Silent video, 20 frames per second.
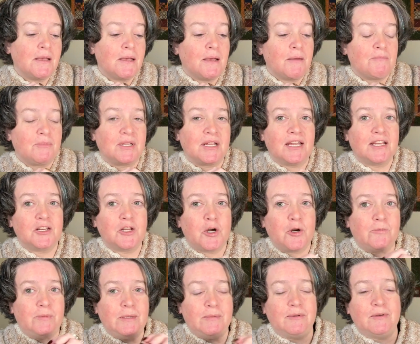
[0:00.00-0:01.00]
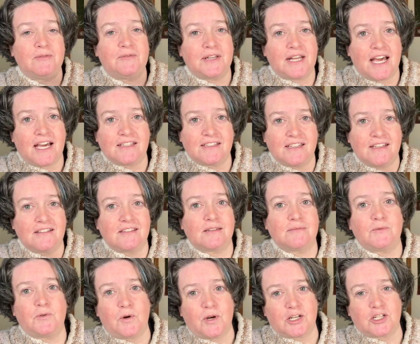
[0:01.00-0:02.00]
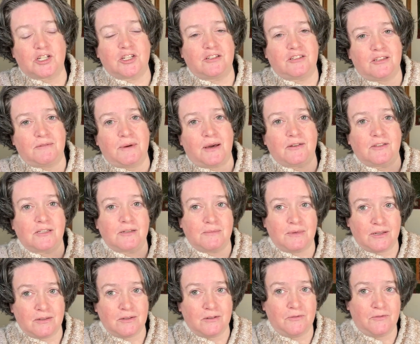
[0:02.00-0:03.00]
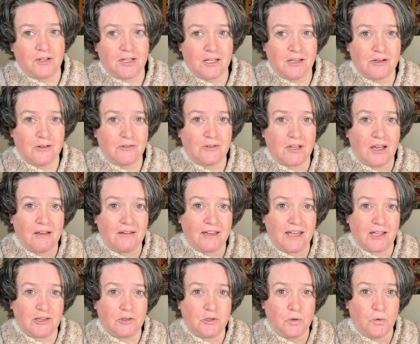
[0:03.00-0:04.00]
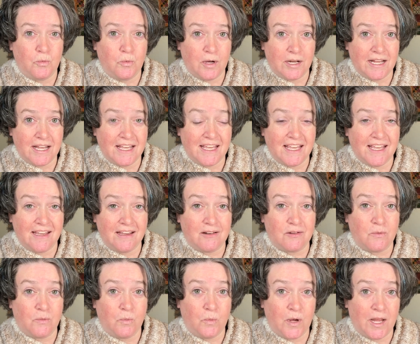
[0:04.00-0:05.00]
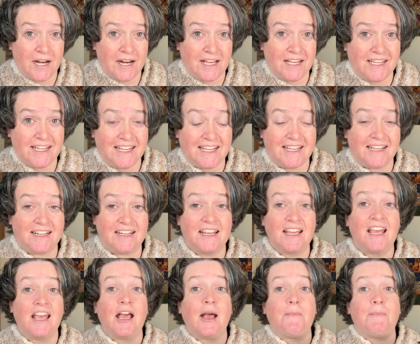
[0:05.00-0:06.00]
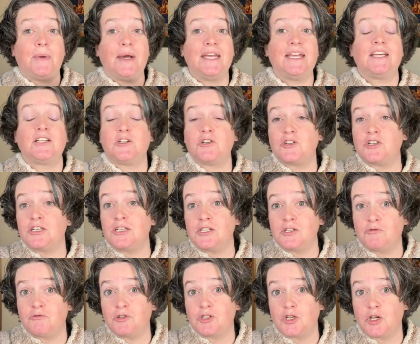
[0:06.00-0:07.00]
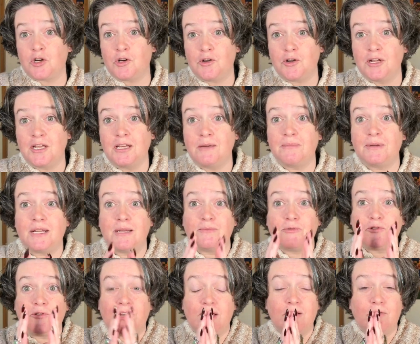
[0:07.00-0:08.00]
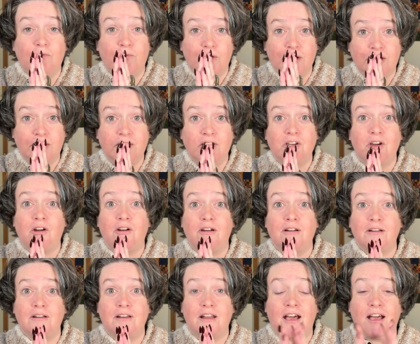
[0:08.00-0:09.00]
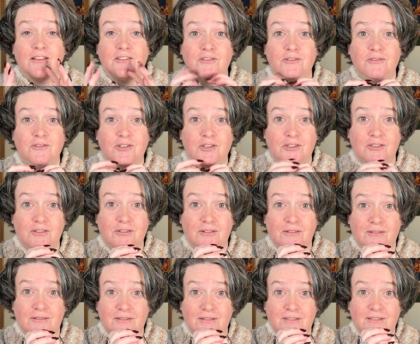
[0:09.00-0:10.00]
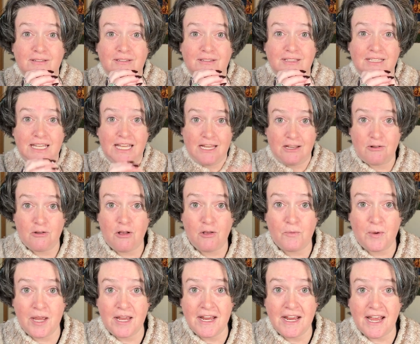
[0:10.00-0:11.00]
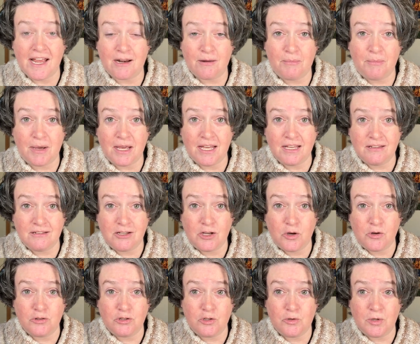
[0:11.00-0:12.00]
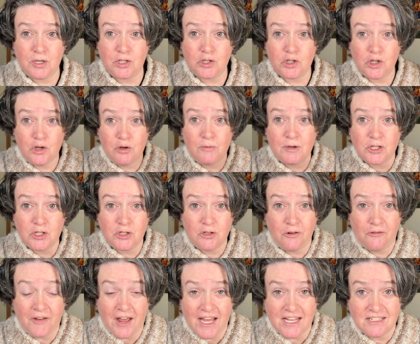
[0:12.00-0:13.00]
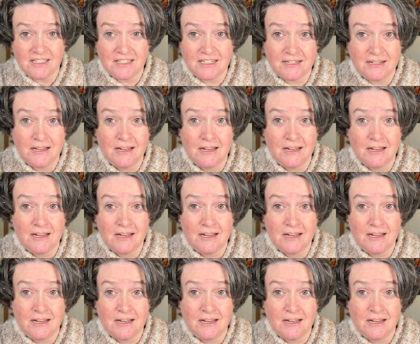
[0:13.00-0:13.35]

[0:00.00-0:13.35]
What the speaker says: But I know people have been asking some questions about some other videos. I'll get to what I can when I can. My energy is returning, but I'm trying really hard not to just take it all away again by doing too much too fast.